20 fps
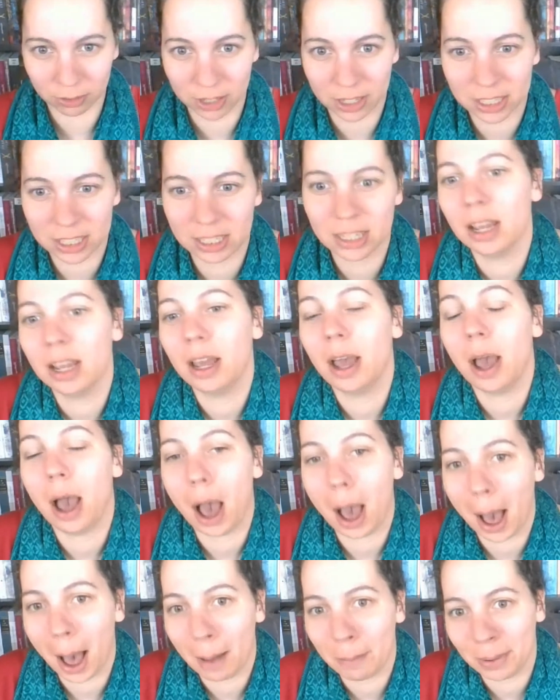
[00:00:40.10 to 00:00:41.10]
of it,
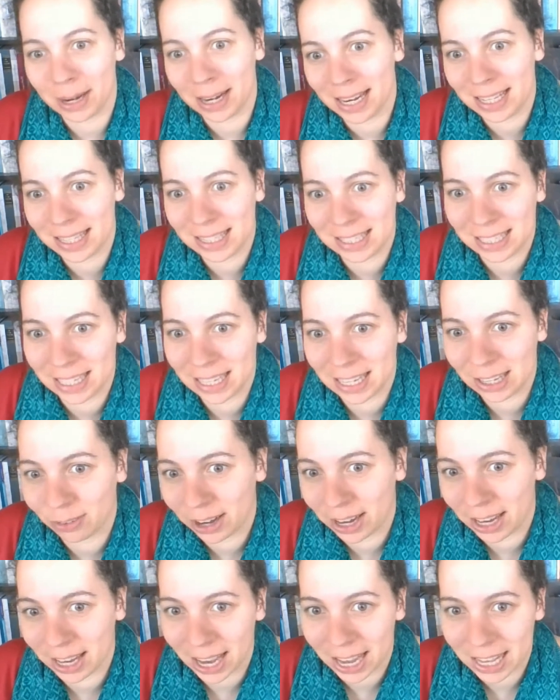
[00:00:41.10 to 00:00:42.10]
but it's The
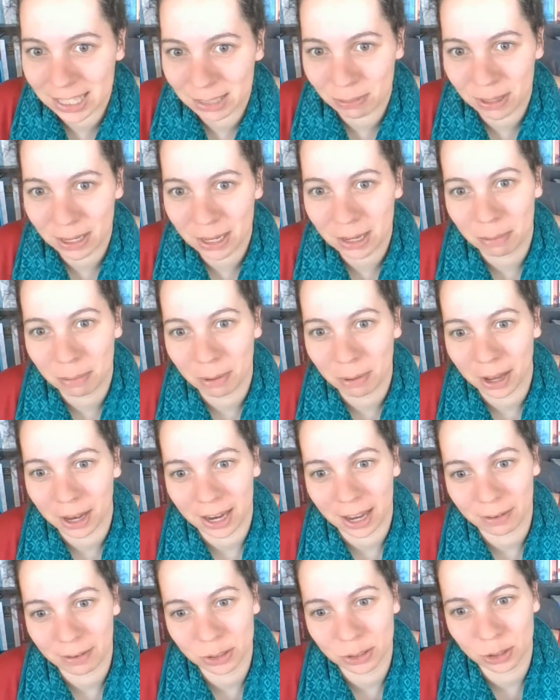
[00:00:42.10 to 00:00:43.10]
Great Gatsby
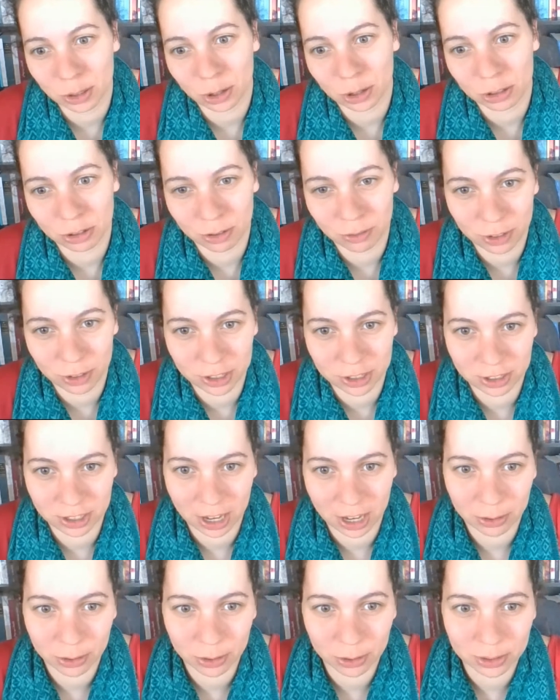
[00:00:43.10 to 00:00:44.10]
by Scott
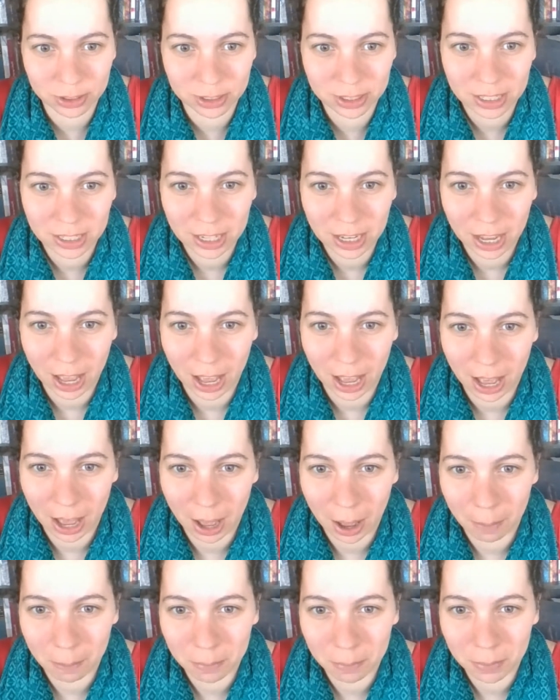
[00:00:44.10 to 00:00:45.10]
Fitzgerald.
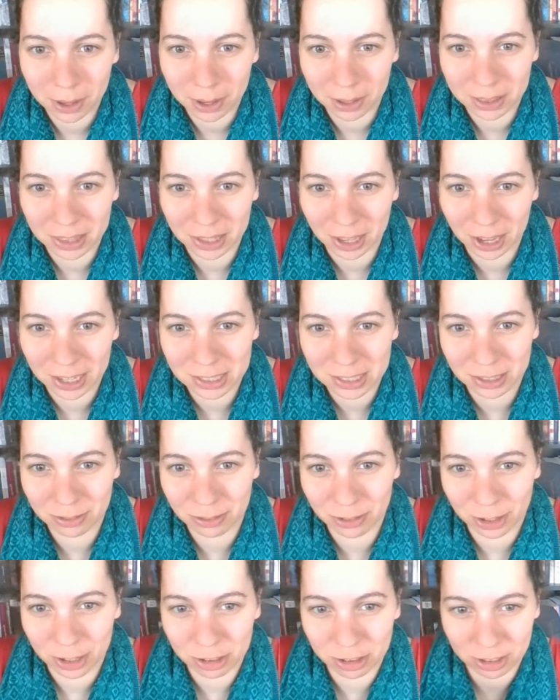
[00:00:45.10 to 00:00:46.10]

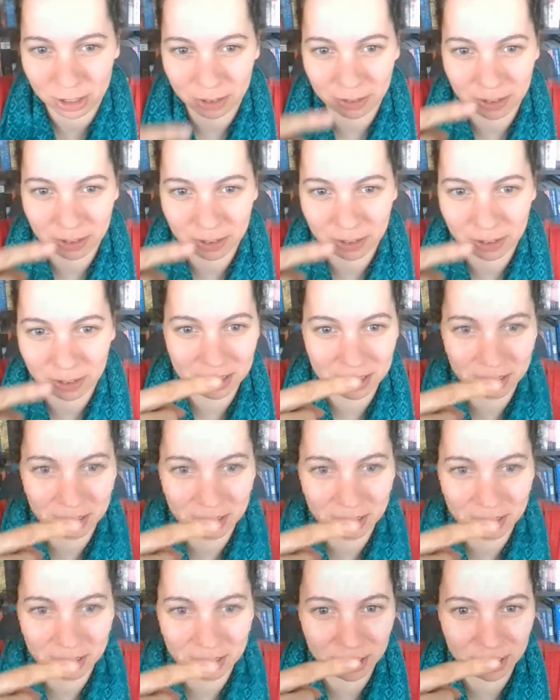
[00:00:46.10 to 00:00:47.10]
Nicer
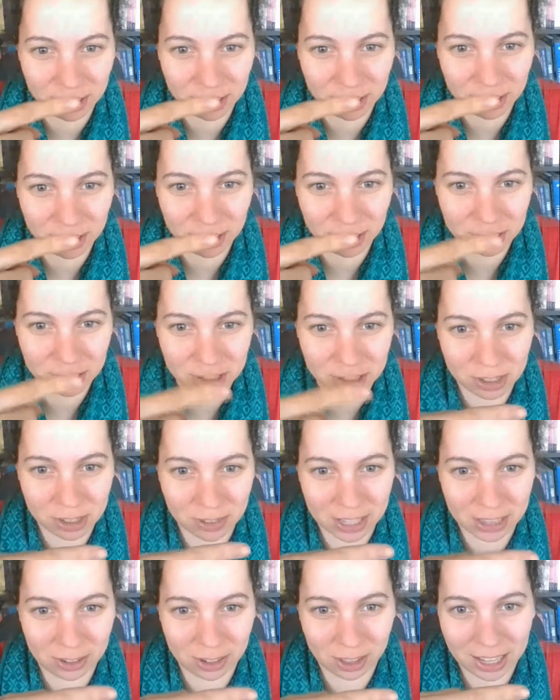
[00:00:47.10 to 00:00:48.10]
versions of it look like
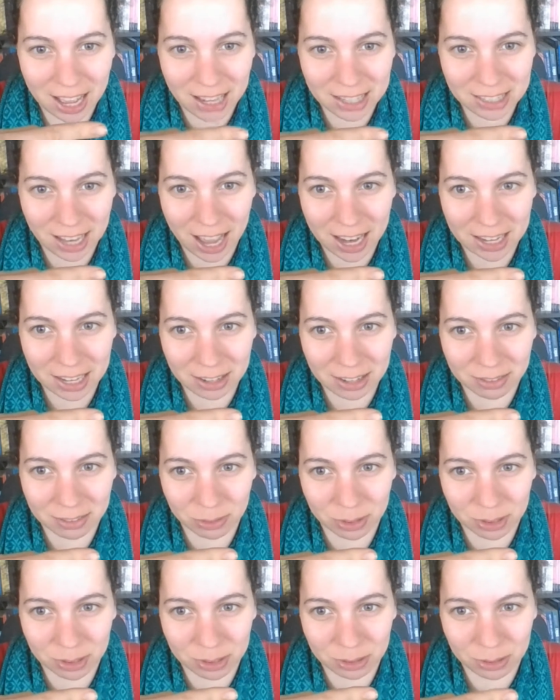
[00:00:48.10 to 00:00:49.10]
that, and it
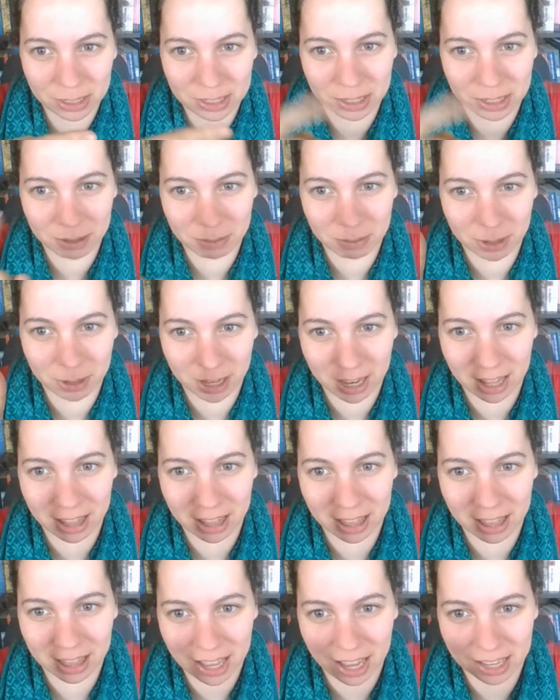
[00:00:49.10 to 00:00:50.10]
was written by
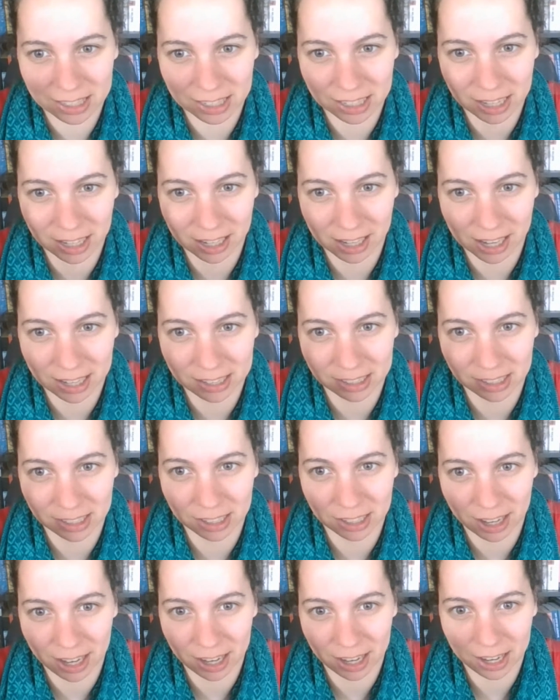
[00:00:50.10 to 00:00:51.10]
that classy
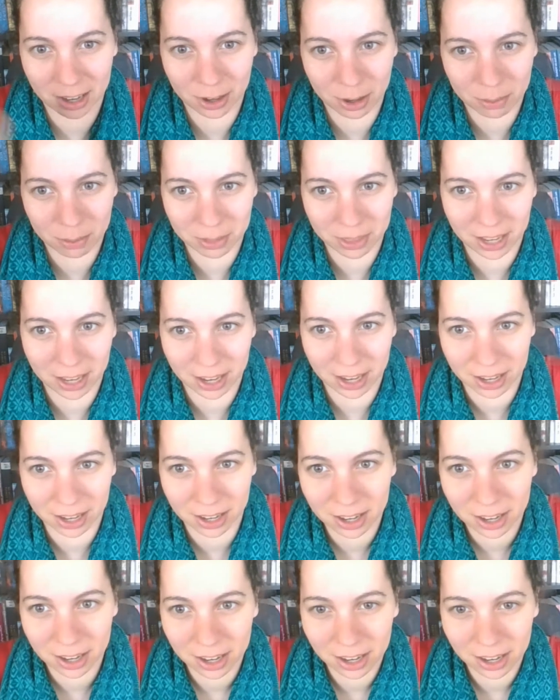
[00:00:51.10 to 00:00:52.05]
guy up there.